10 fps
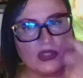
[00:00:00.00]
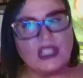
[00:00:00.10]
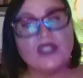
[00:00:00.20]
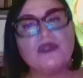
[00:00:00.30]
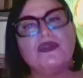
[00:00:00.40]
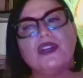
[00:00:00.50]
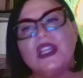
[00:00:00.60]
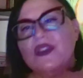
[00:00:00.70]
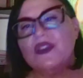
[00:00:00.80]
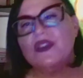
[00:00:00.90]
needs, for
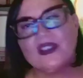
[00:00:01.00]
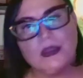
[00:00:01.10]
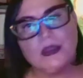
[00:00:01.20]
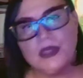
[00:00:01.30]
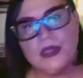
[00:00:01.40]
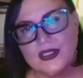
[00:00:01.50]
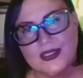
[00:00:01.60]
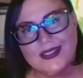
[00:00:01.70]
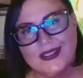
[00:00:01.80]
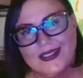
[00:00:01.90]
even the
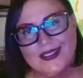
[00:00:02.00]
siblings